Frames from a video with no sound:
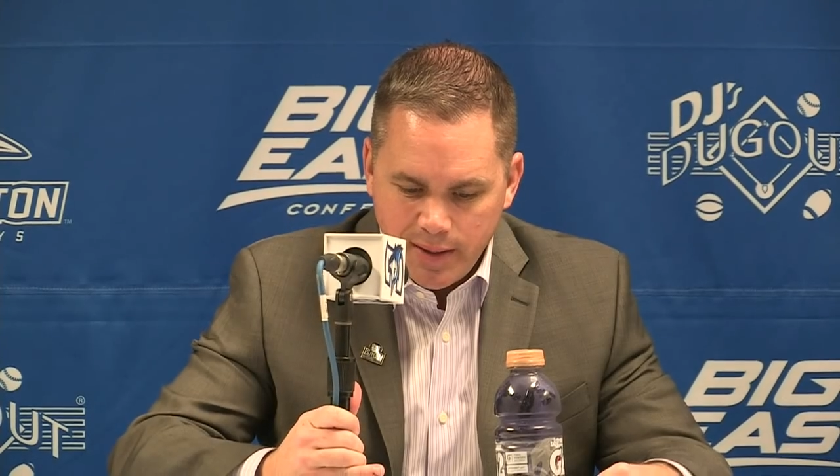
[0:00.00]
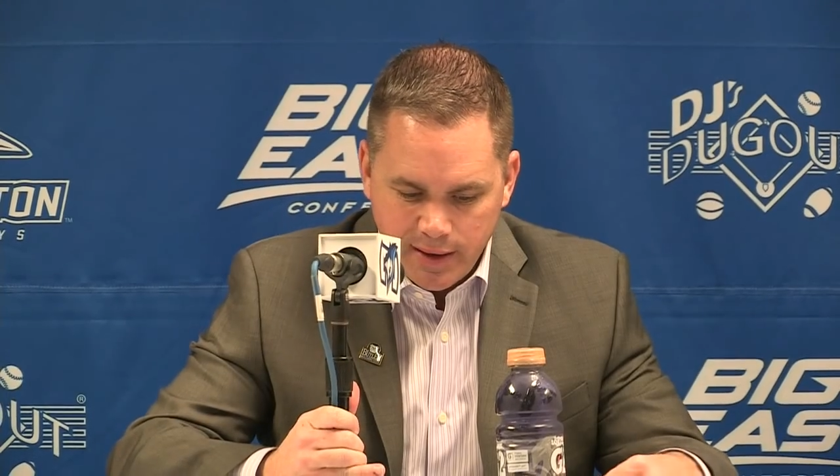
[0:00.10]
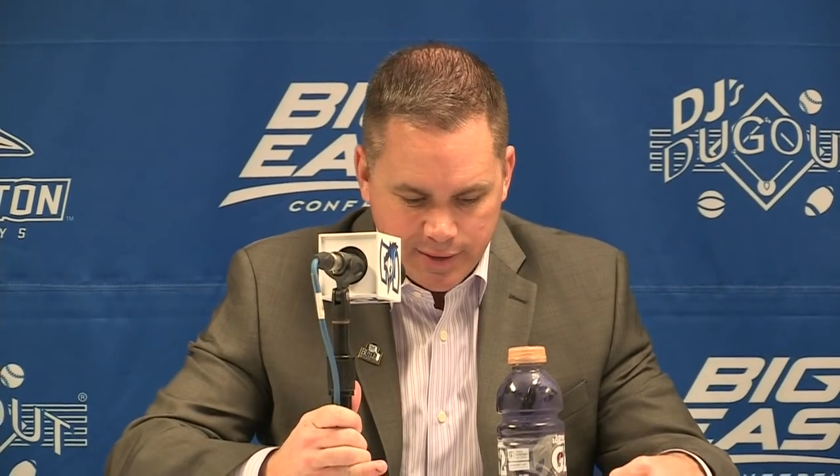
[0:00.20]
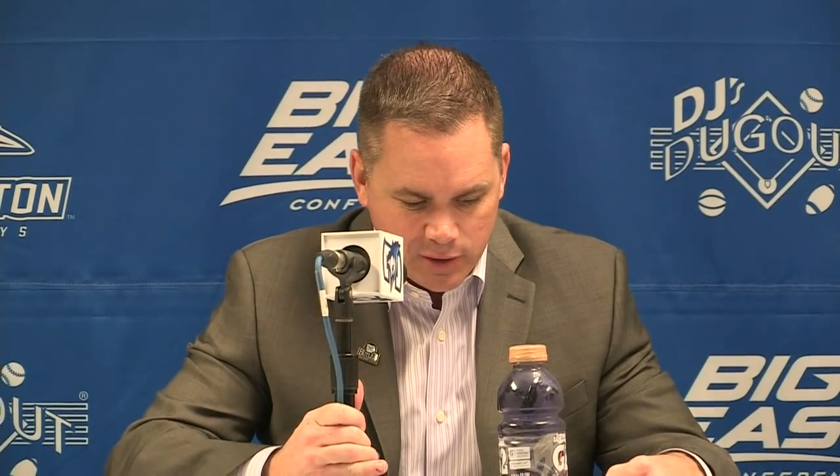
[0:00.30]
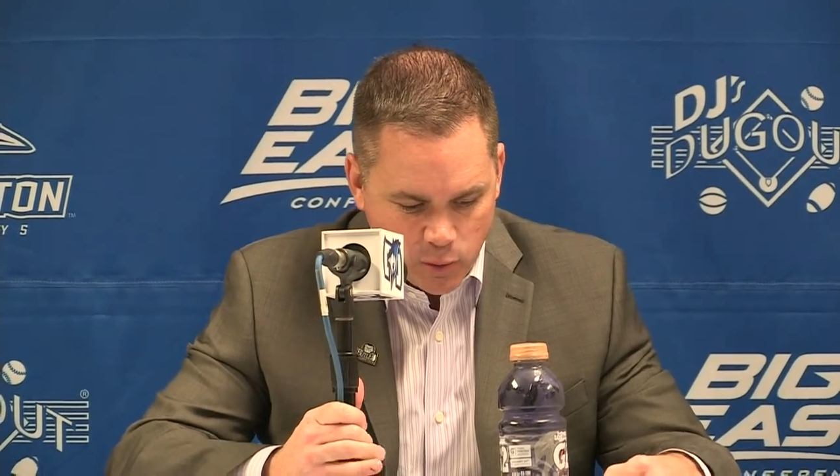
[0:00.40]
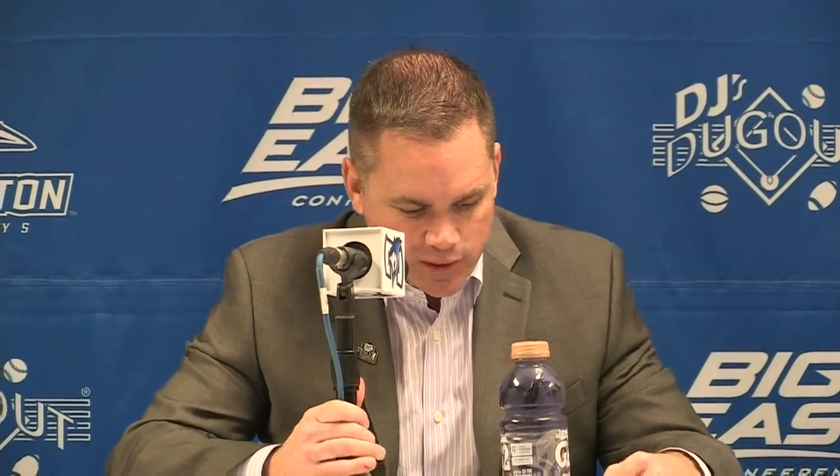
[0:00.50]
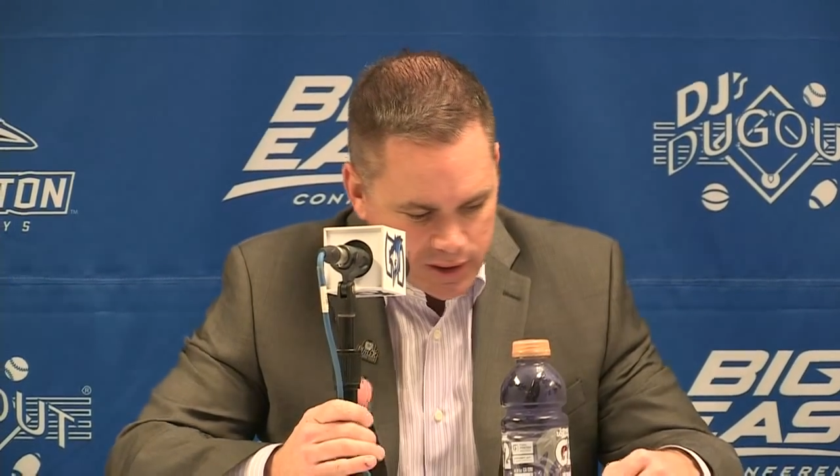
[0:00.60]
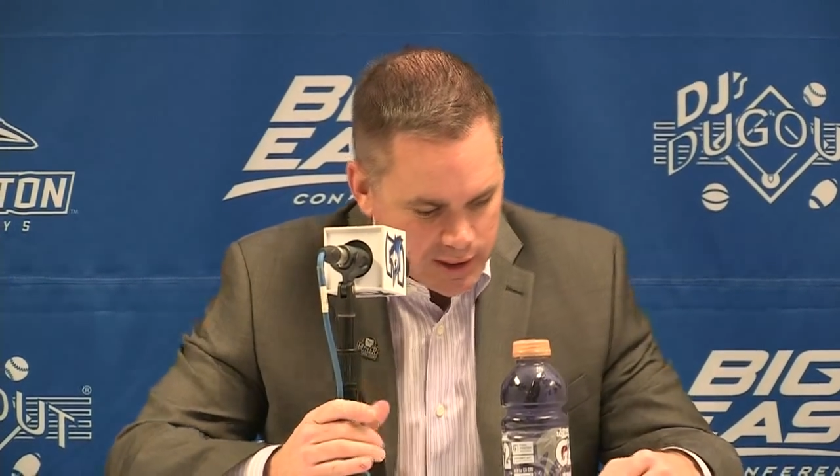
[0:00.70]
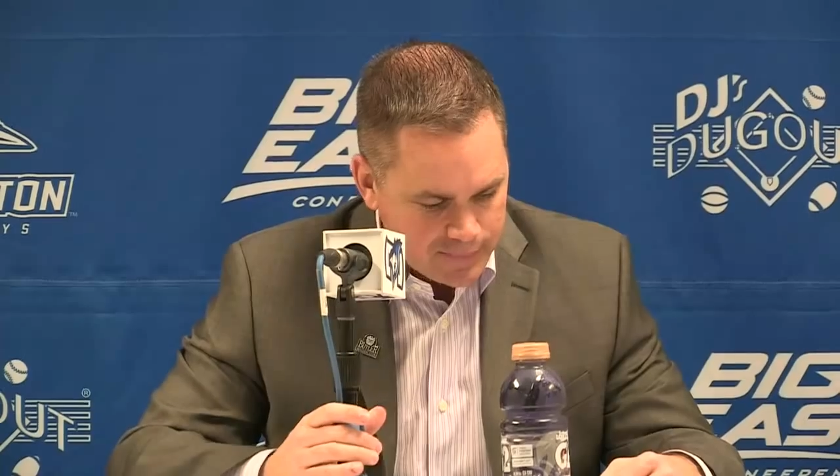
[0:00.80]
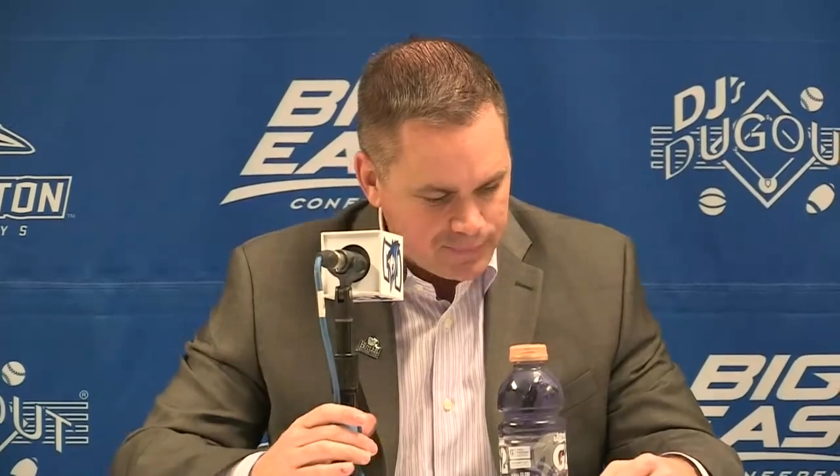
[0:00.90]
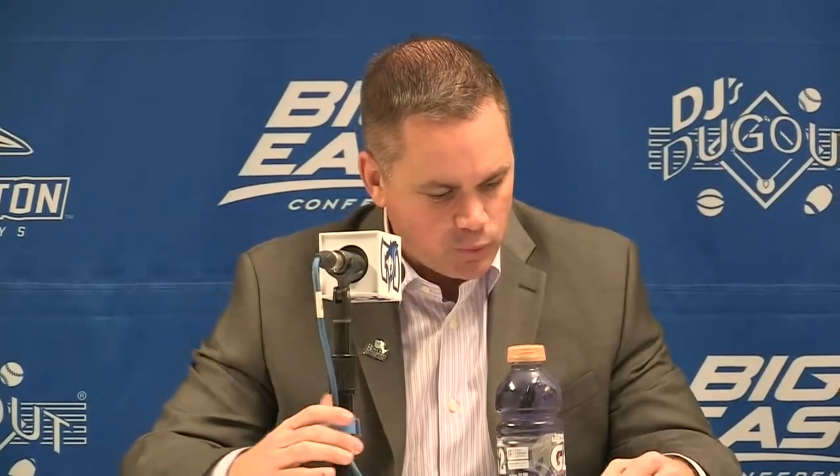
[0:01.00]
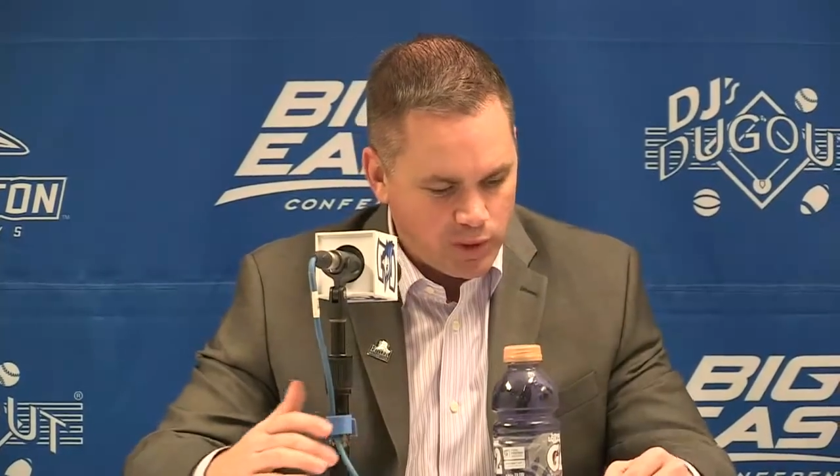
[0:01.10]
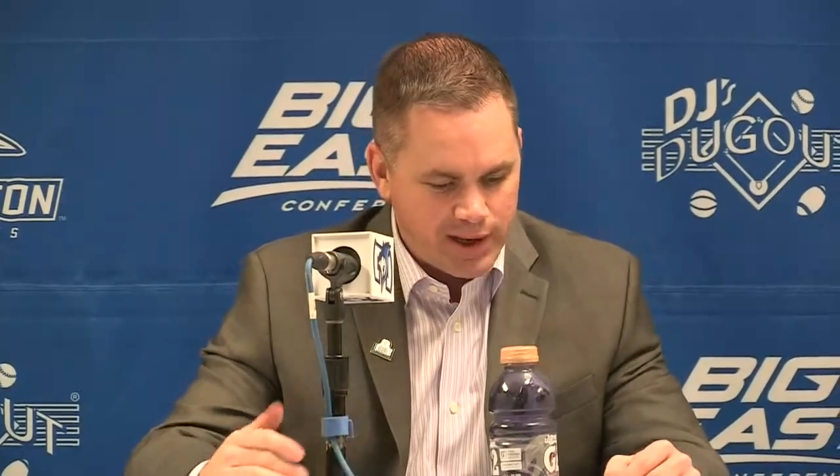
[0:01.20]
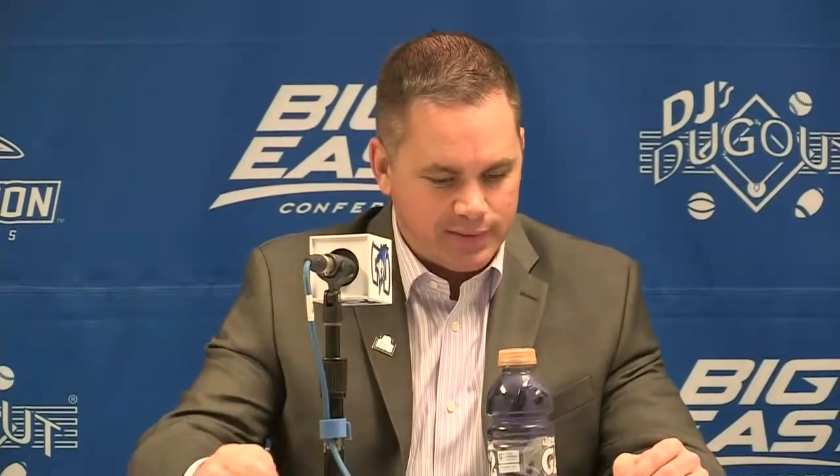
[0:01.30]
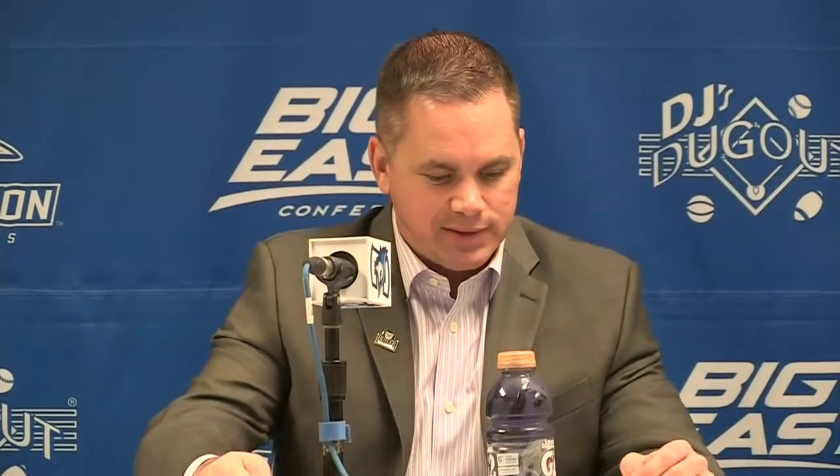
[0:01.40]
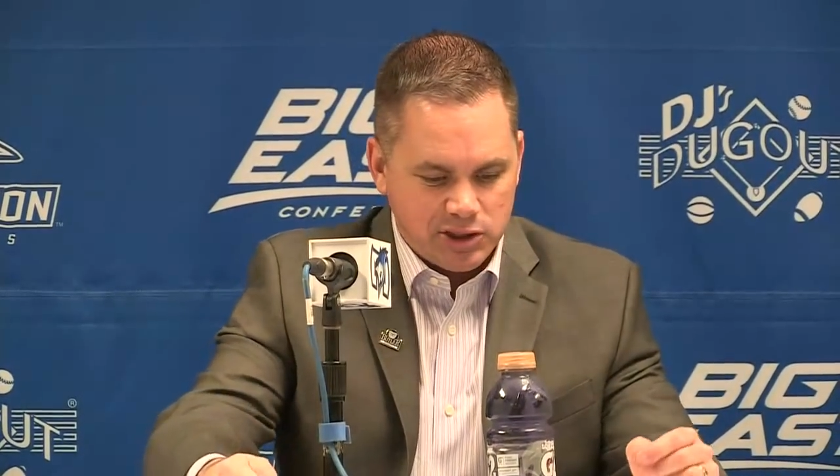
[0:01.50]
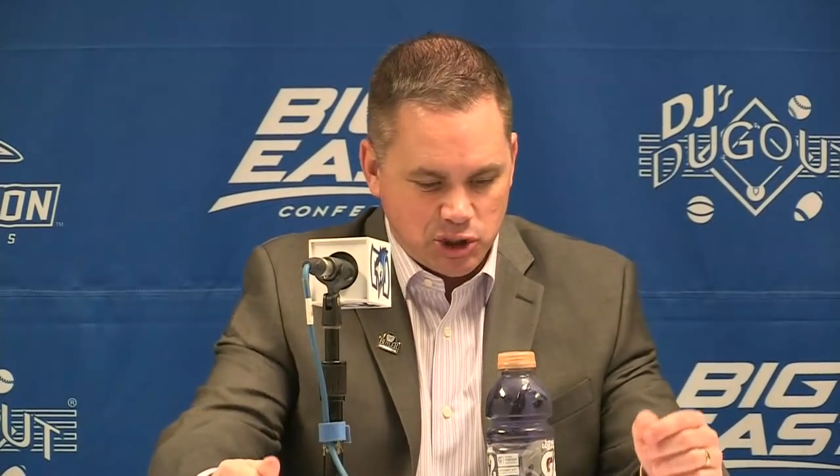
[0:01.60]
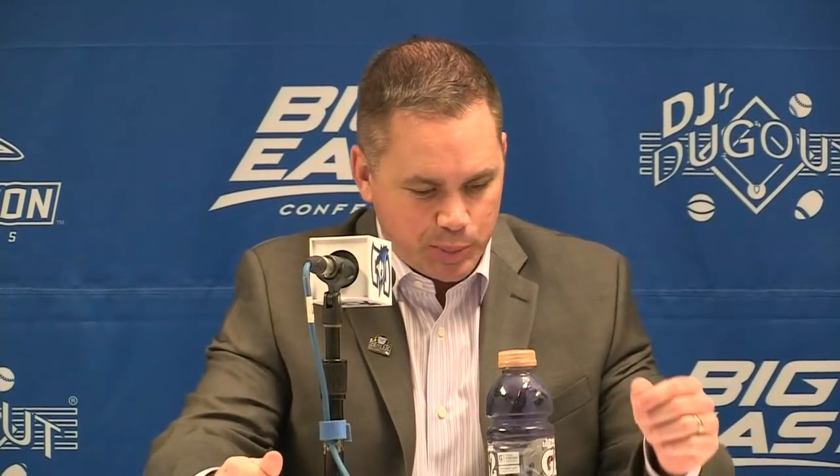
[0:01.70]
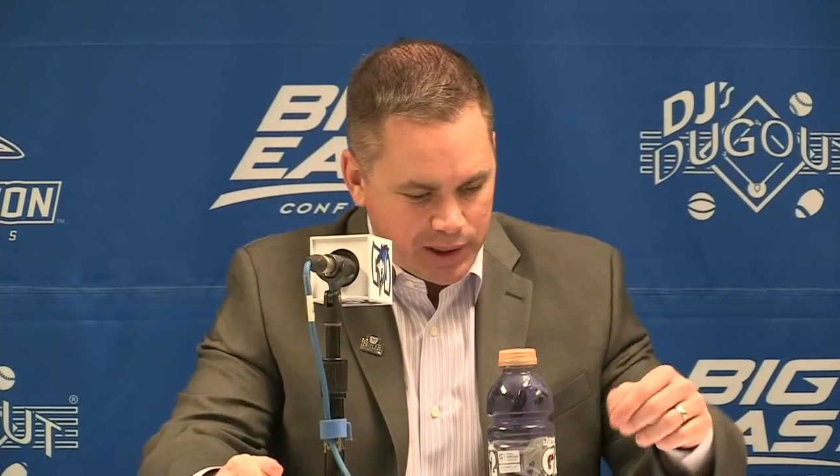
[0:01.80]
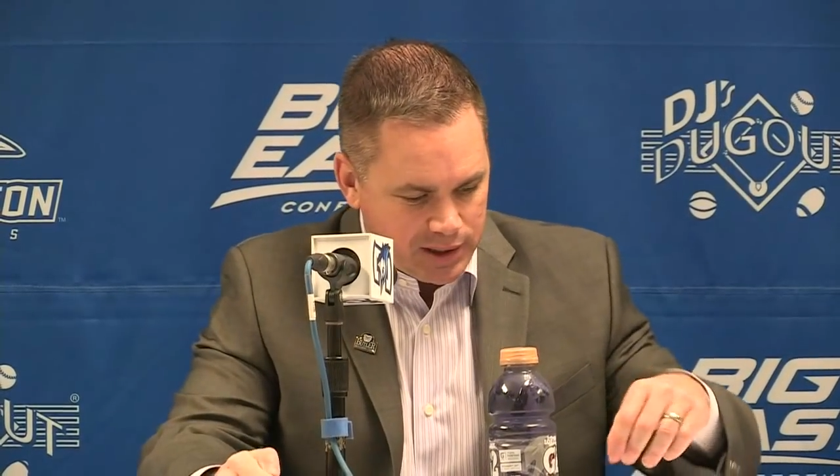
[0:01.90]
I, th- I think we, uh, we
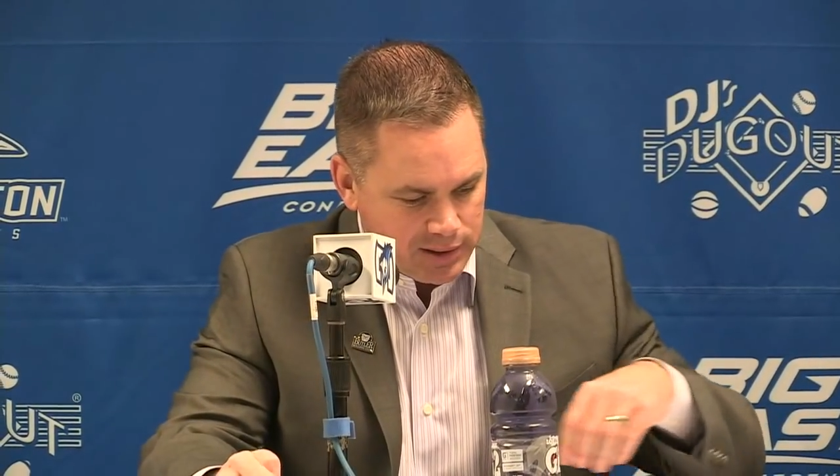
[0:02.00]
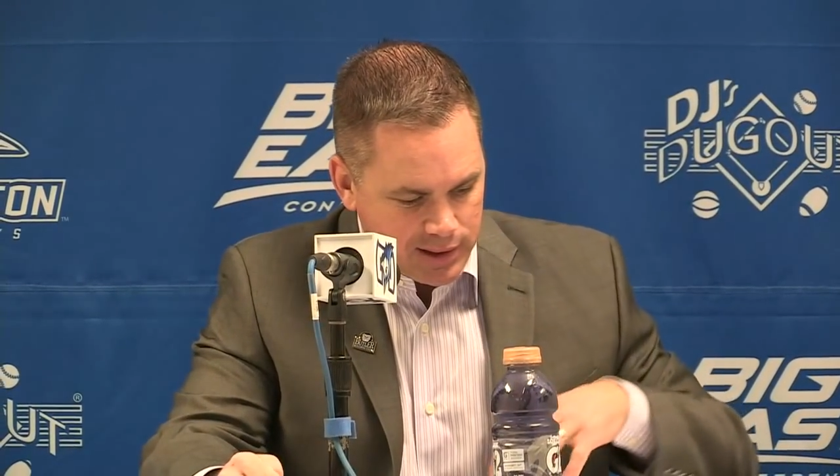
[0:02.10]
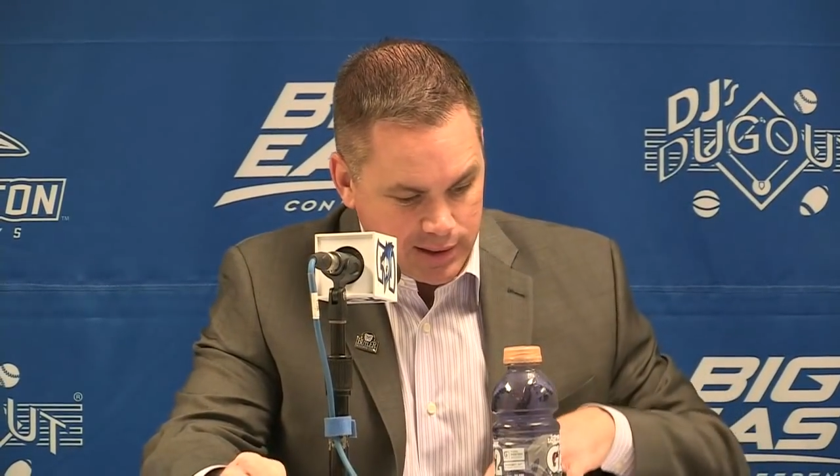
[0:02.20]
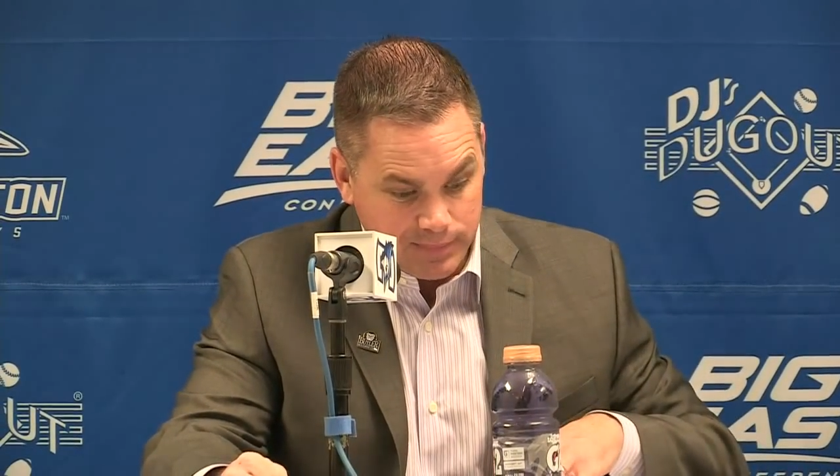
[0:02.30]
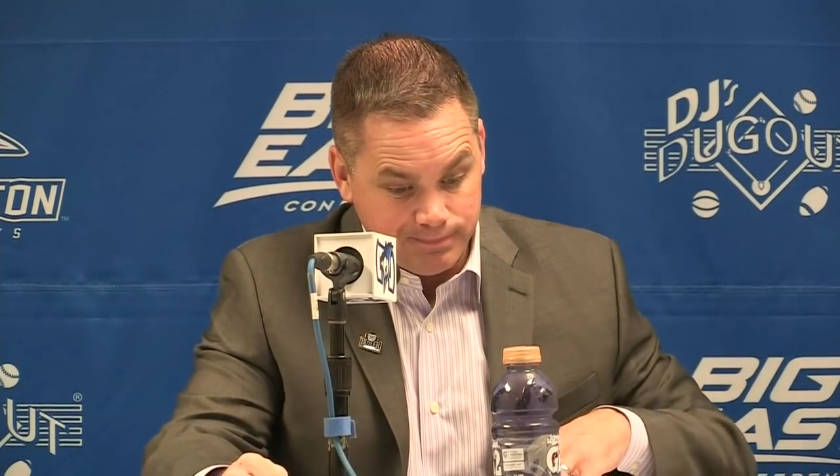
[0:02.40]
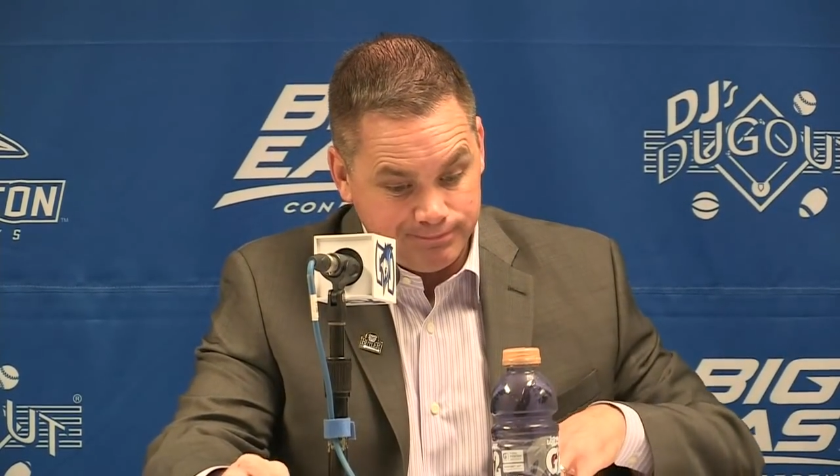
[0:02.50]
anticipated a,